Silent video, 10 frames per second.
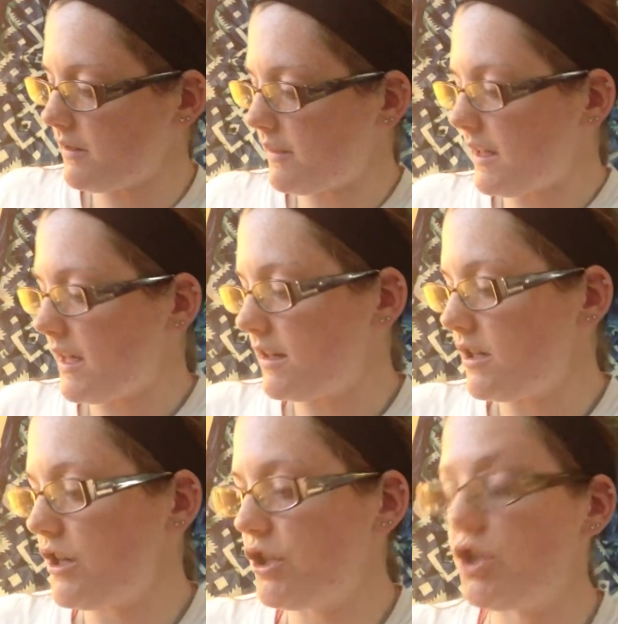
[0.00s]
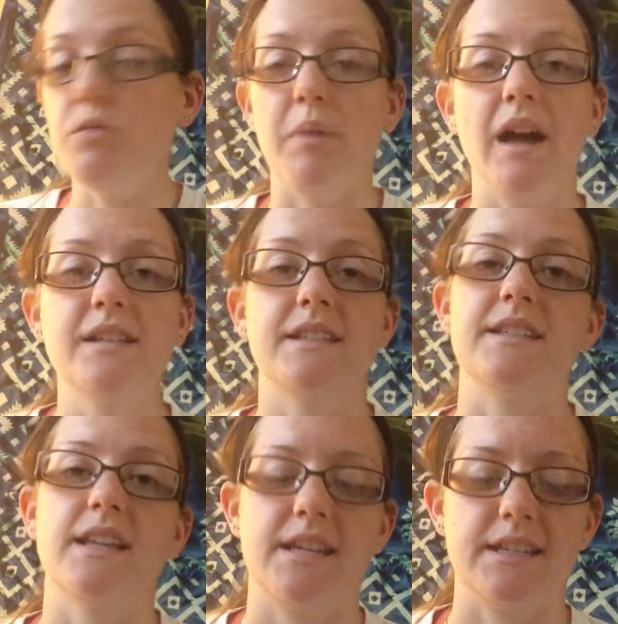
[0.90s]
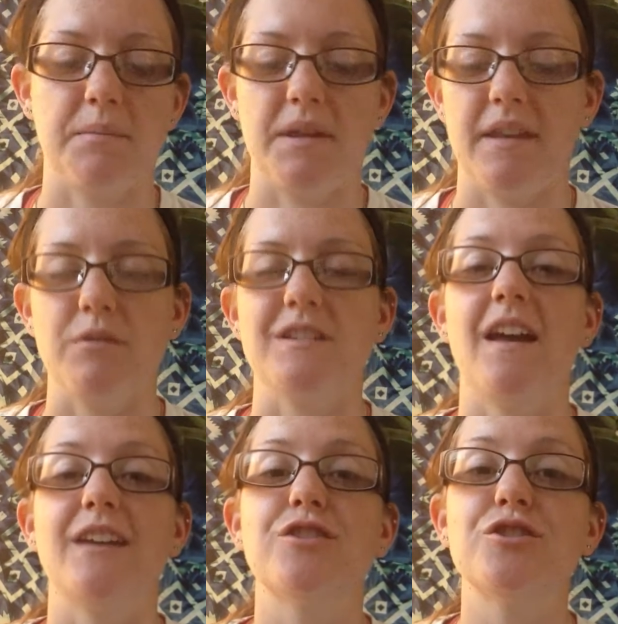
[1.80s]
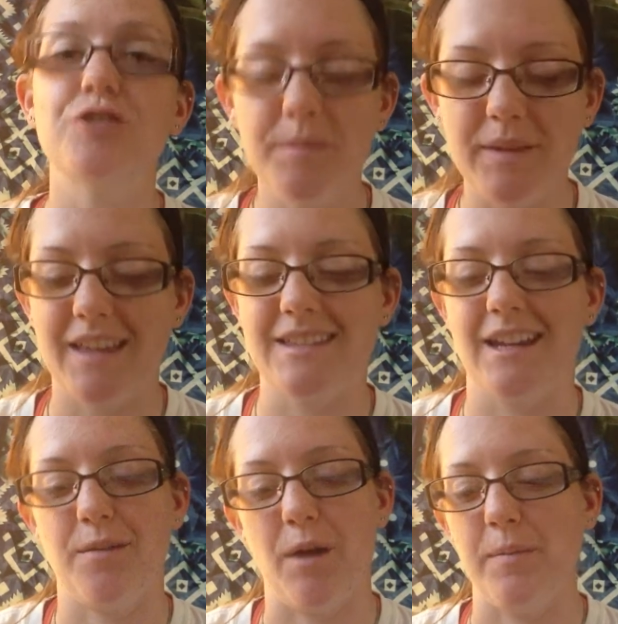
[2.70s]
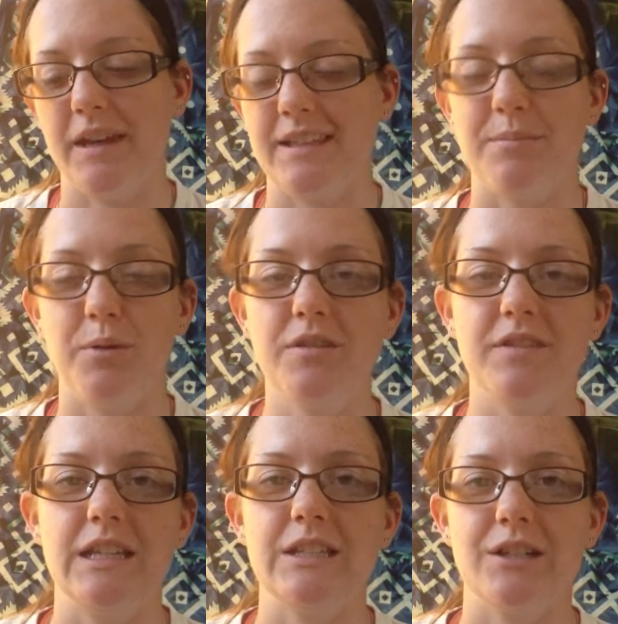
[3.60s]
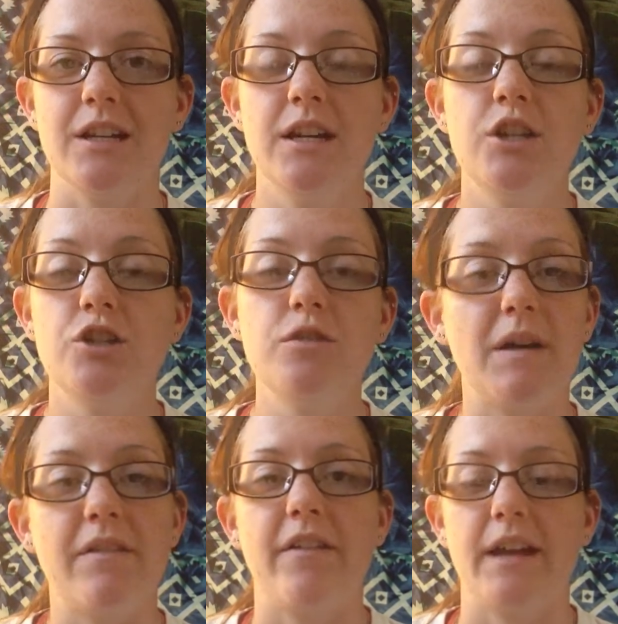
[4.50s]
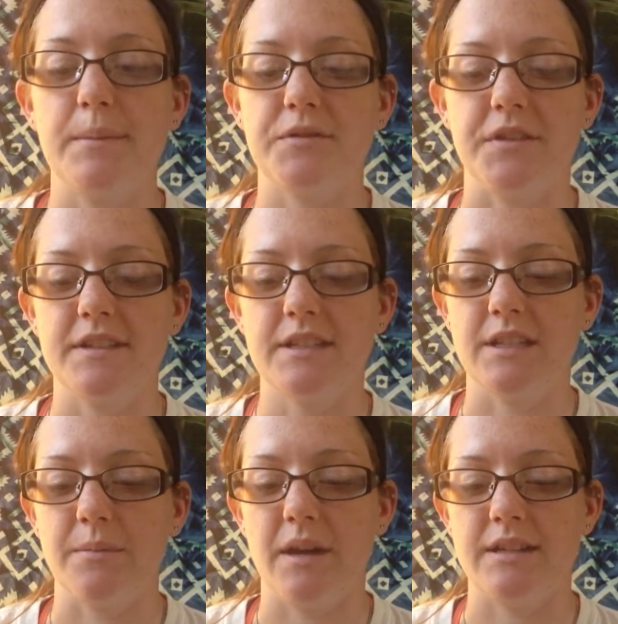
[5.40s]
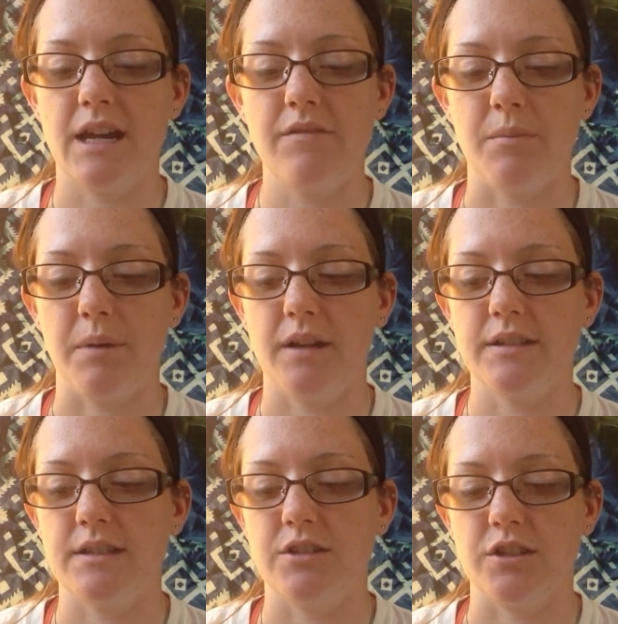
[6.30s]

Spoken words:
Then 2 boxes that he sent me that I was extremely excited about, because both of these are 2 of my favorite games for the system, and to have the boxes